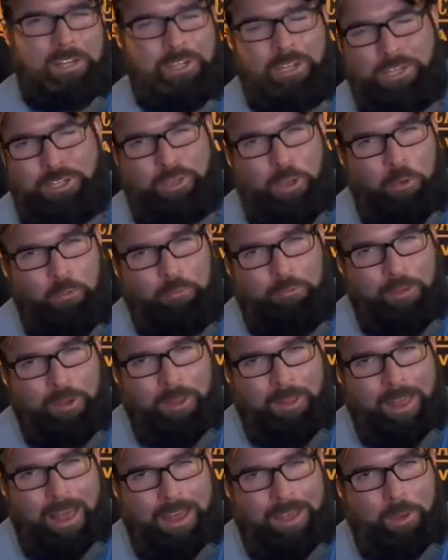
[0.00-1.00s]
I just don't
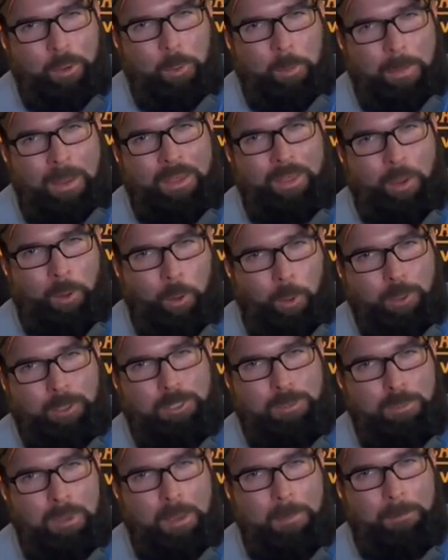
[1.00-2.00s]
feel like it would be the
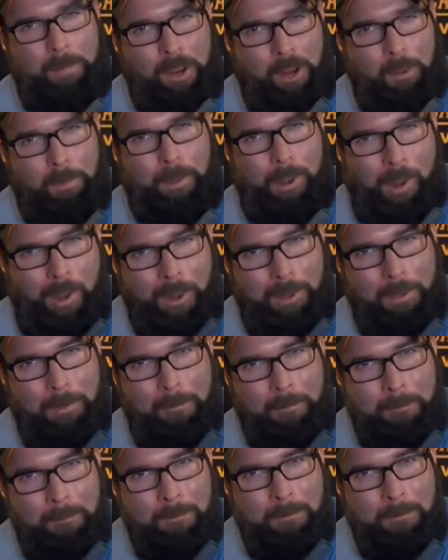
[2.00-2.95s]
ultimate beer bong